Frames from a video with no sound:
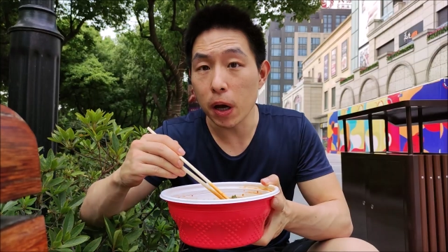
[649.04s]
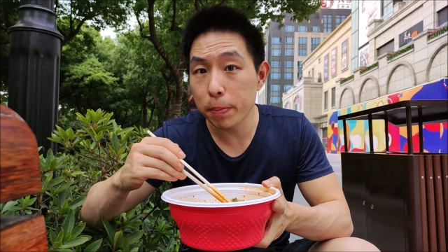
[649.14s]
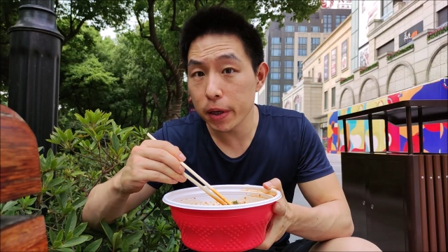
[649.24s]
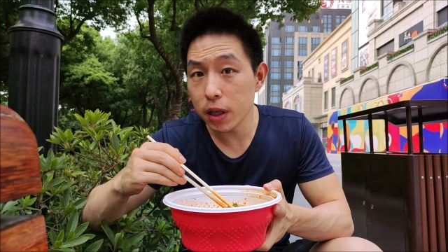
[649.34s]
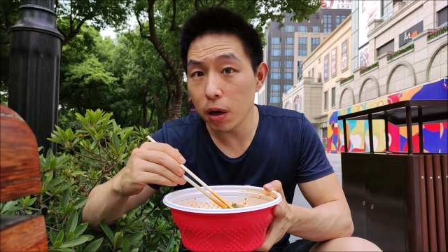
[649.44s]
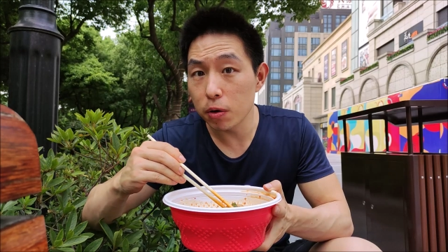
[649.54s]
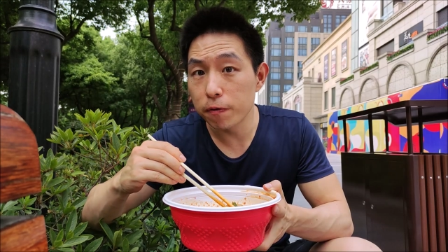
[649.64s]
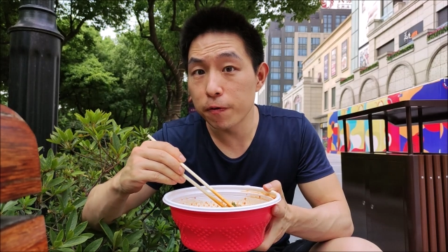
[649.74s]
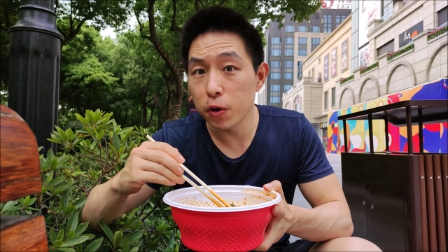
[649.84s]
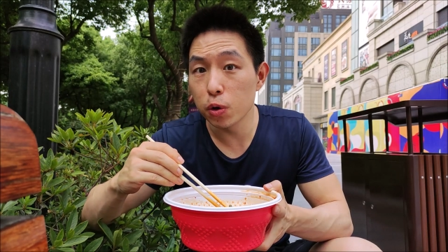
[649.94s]
I picked out a
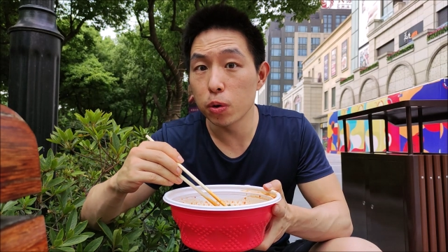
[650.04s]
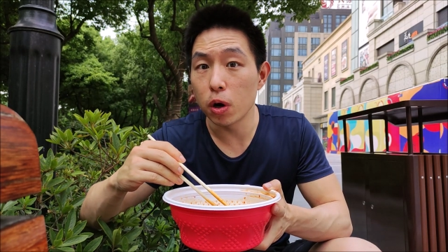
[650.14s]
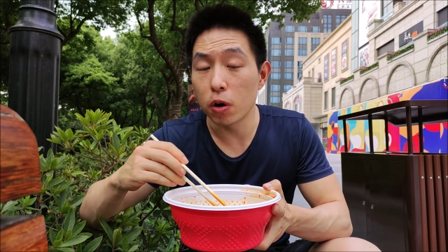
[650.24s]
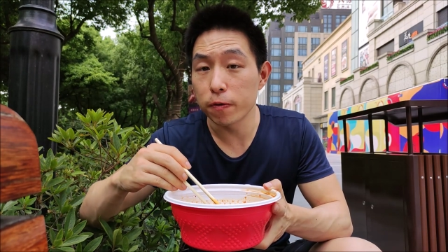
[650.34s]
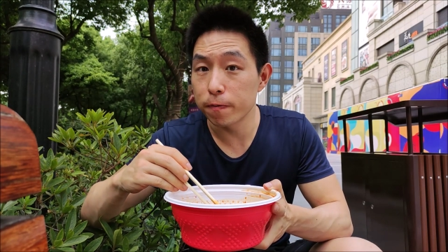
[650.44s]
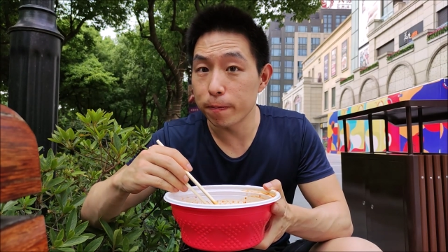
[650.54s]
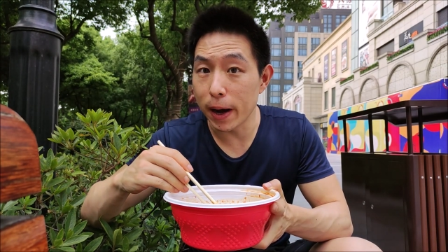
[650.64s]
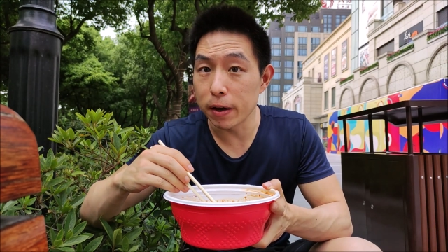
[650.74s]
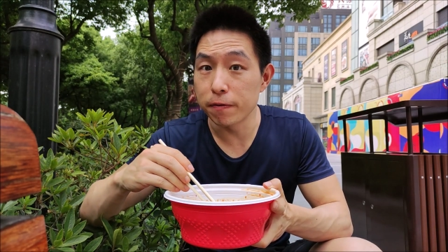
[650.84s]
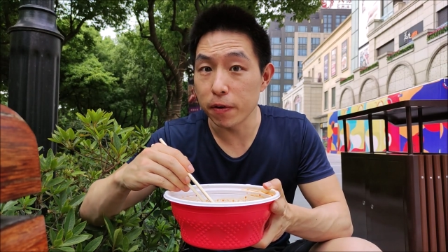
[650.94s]
few of
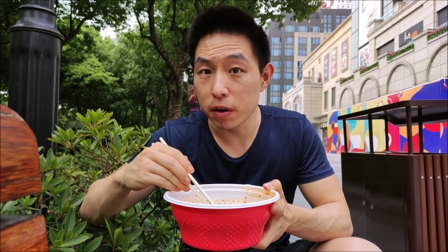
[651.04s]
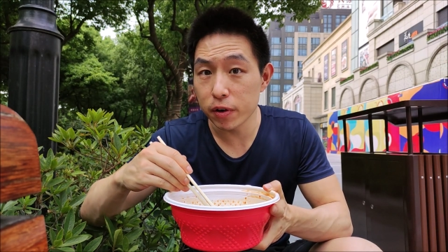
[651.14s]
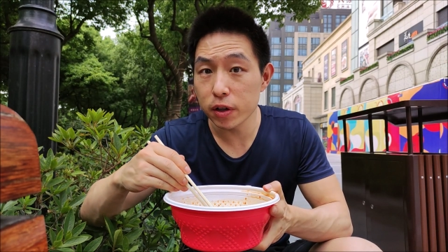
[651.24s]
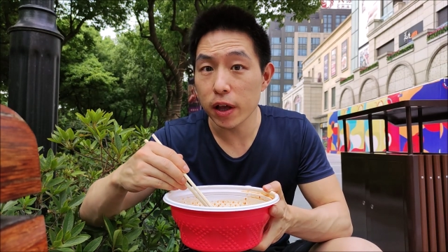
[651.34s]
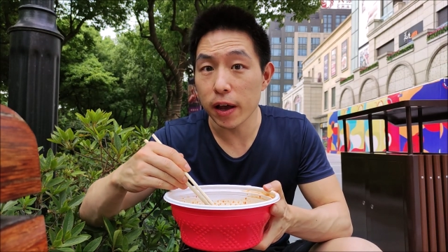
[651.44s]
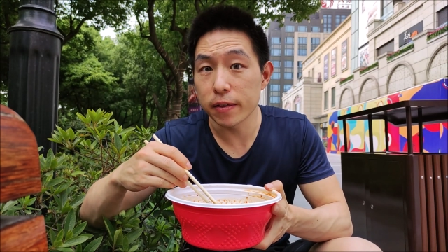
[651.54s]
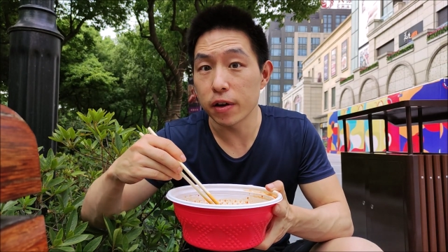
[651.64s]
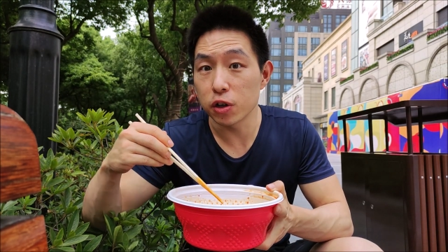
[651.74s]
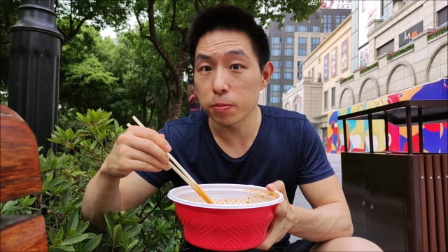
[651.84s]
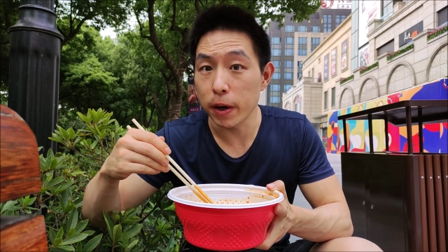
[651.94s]
my favorite and
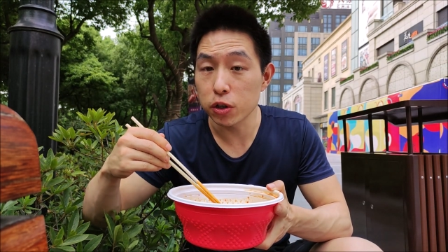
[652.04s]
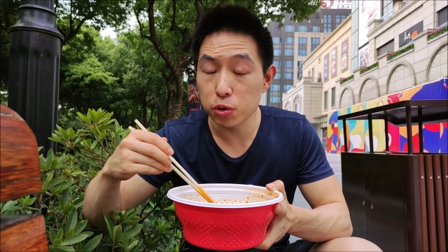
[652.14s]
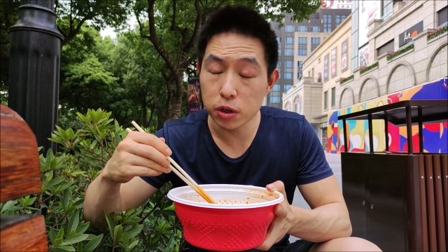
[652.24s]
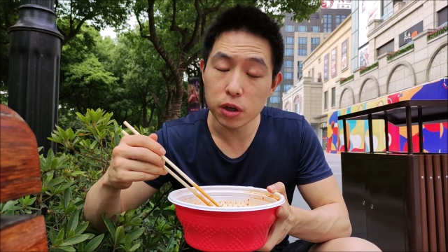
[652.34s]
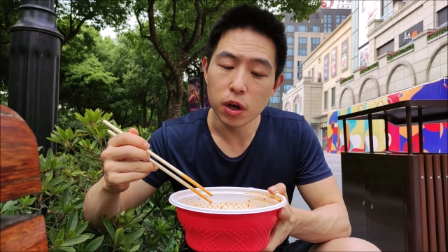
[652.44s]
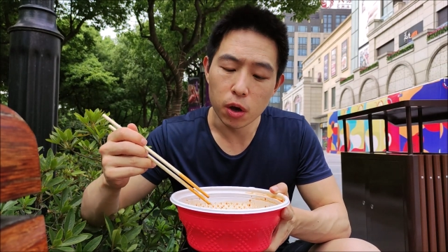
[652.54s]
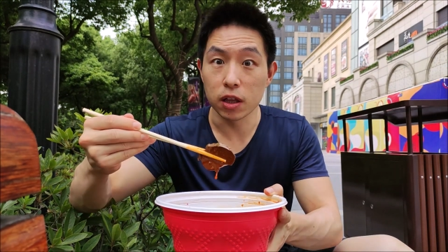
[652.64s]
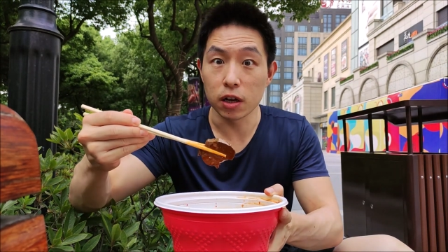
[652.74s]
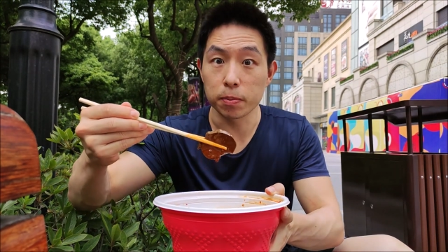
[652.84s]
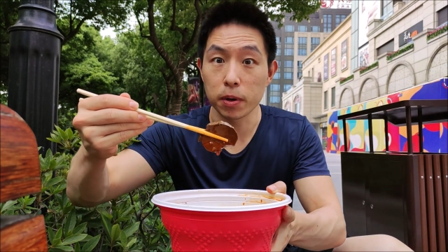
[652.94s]
their specialty:
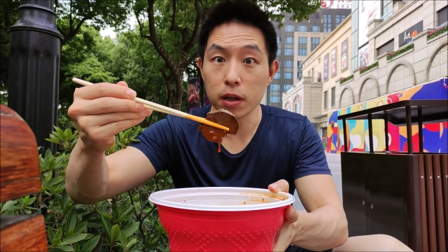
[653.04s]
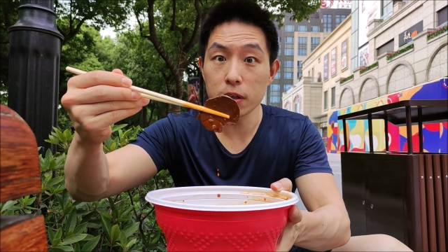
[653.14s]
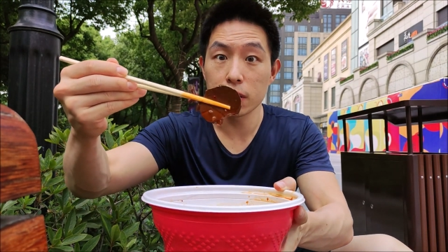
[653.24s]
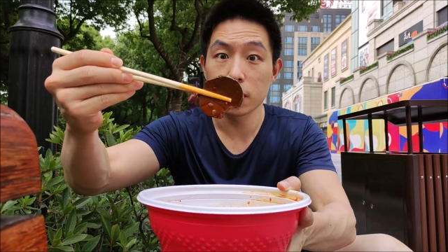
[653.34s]
duck blood,